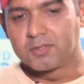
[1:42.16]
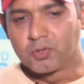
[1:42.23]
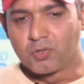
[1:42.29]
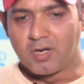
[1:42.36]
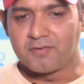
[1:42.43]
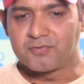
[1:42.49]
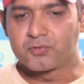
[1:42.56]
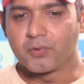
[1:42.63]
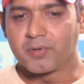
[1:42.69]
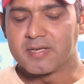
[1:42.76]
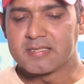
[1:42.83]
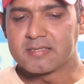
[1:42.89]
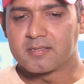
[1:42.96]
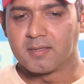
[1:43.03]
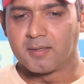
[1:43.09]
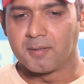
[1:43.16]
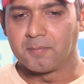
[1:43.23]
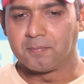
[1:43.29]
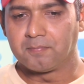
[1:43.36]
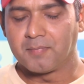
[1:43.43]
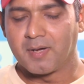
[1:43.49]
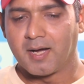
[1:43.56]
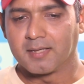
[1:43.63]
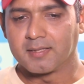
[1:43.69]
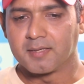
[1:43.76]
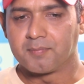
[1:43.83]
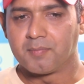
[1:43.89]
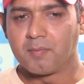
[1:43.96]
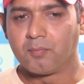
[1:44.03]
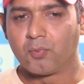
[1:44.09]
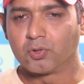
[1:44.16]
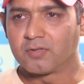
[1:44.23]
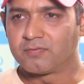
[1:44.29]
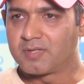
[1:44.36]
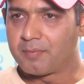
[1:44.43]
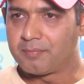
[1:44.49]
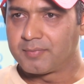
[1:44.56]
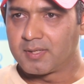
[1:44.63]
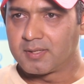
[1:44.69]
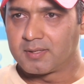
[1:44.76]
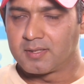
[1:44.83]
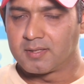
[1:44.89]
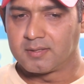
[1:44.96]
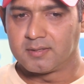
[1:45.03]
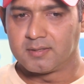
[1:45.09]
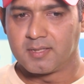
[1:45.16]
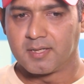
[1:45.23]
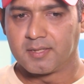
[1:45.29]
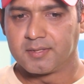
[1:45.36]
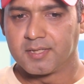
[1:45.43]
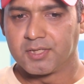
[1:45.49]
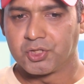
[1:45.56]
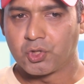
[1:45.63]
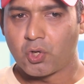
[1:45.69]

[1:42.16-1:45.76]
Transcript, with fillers: The two love stories, um, I think both of them, they're, they're